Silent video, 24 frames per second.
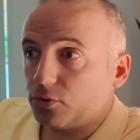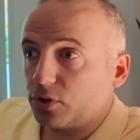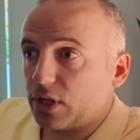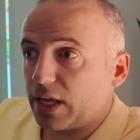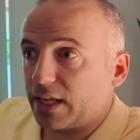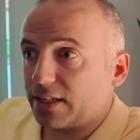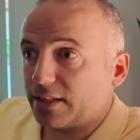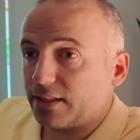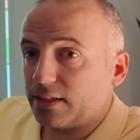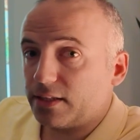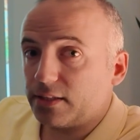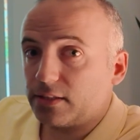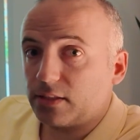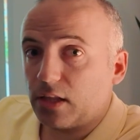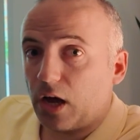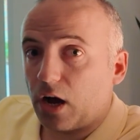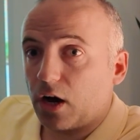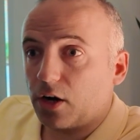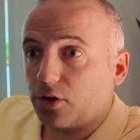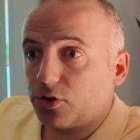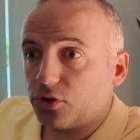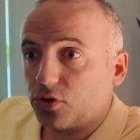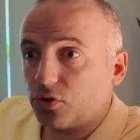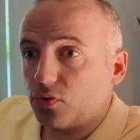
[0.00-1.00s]
at least
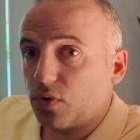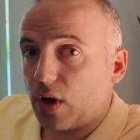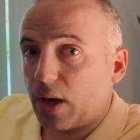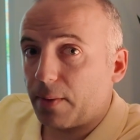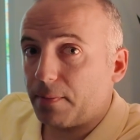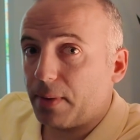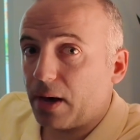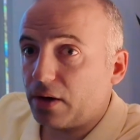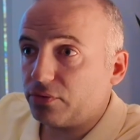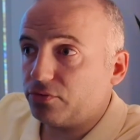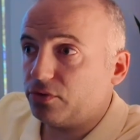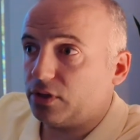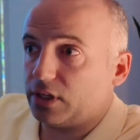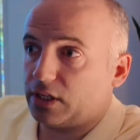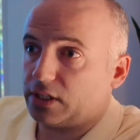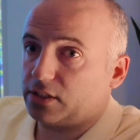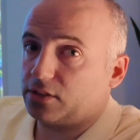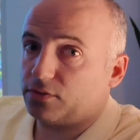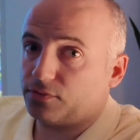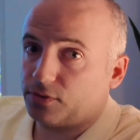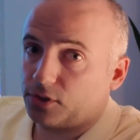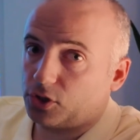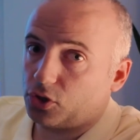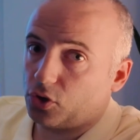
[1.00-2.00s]
argue about
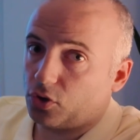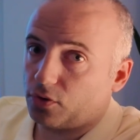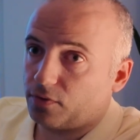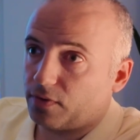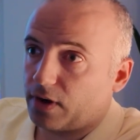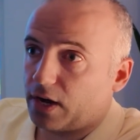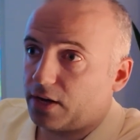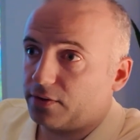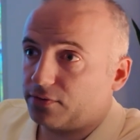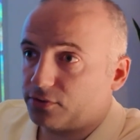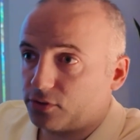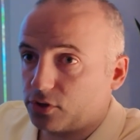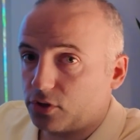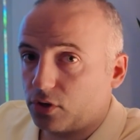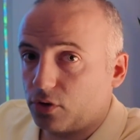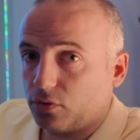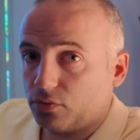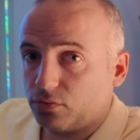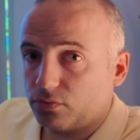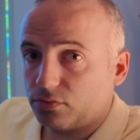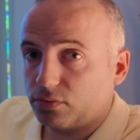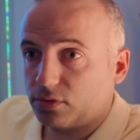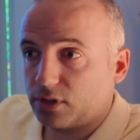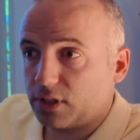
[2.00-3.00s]
this with your wife.
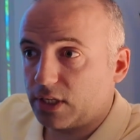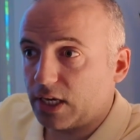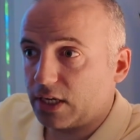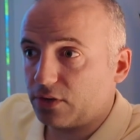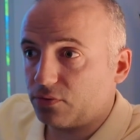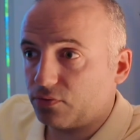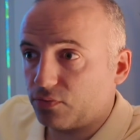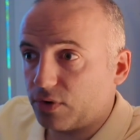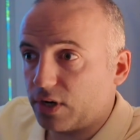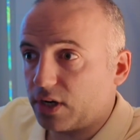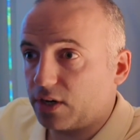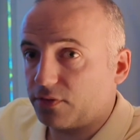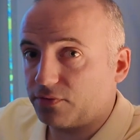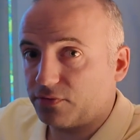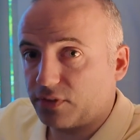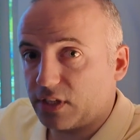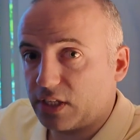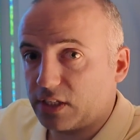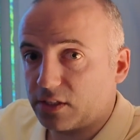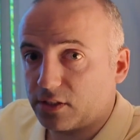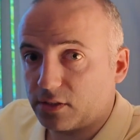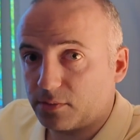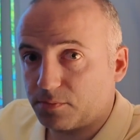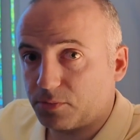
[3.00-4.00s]
So get rid of
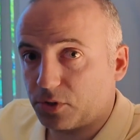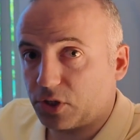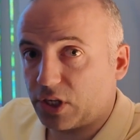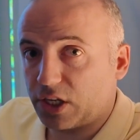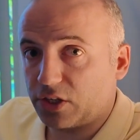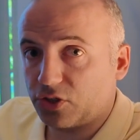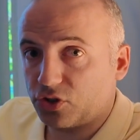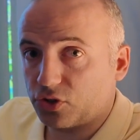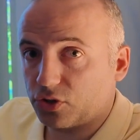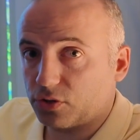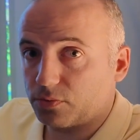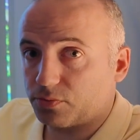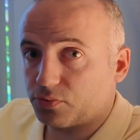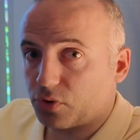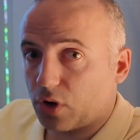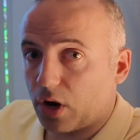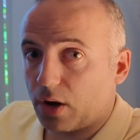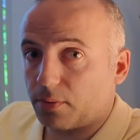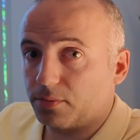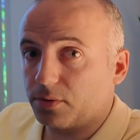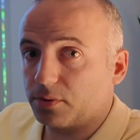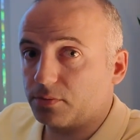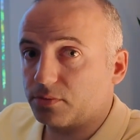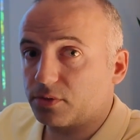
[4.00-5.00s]
these potential
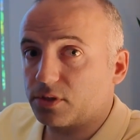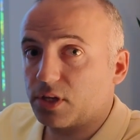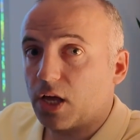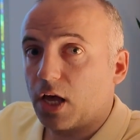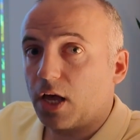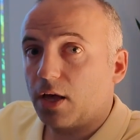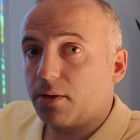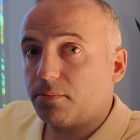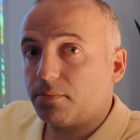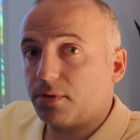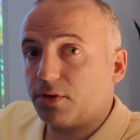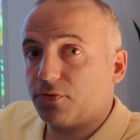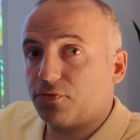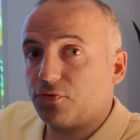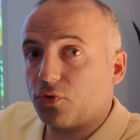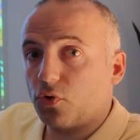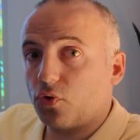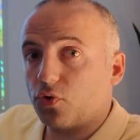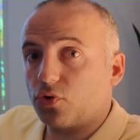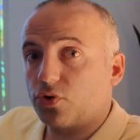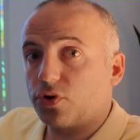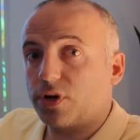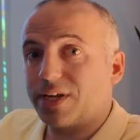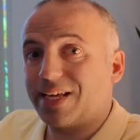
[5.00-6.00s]
problems
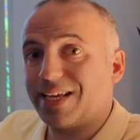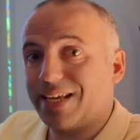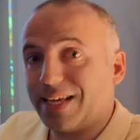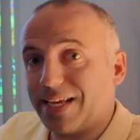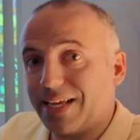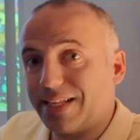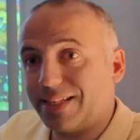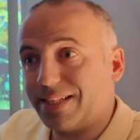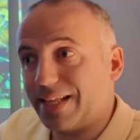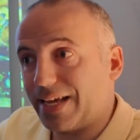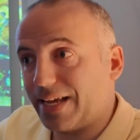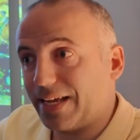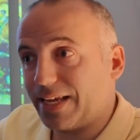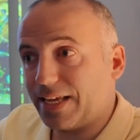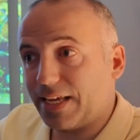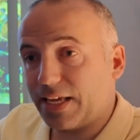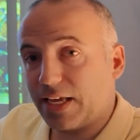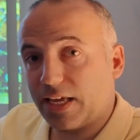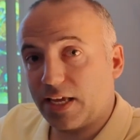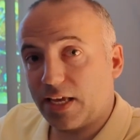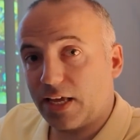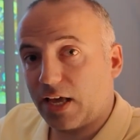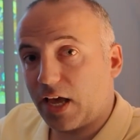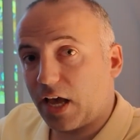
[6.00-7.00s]
before they
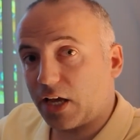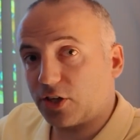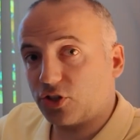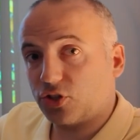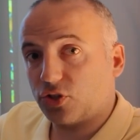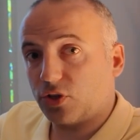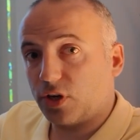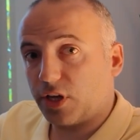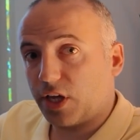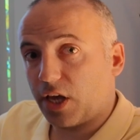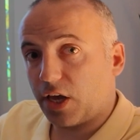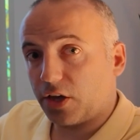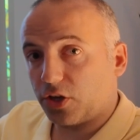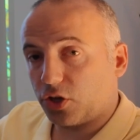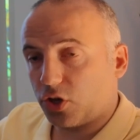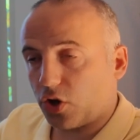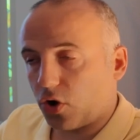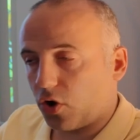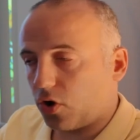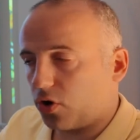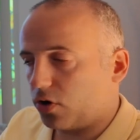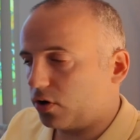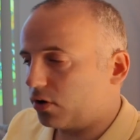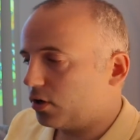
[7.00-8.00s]
actually
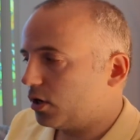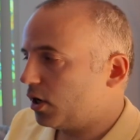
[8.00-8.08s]
occur.